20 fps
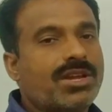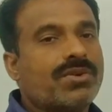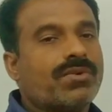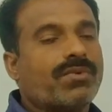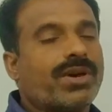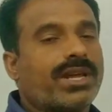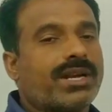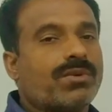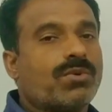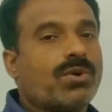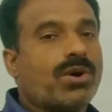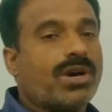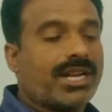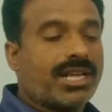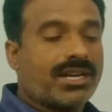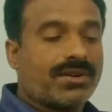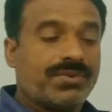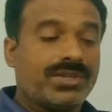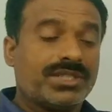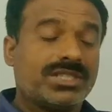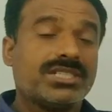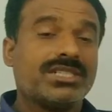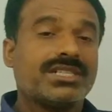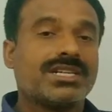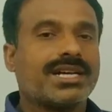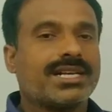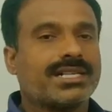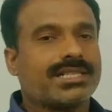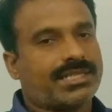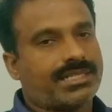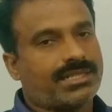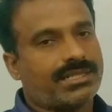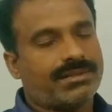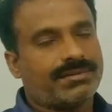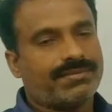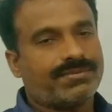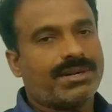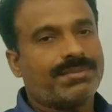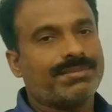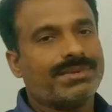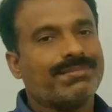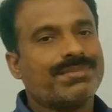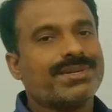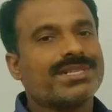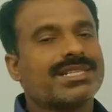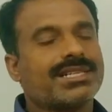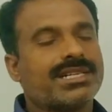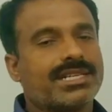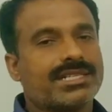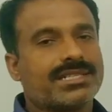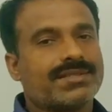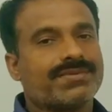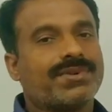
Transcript: When owner withdraws from the business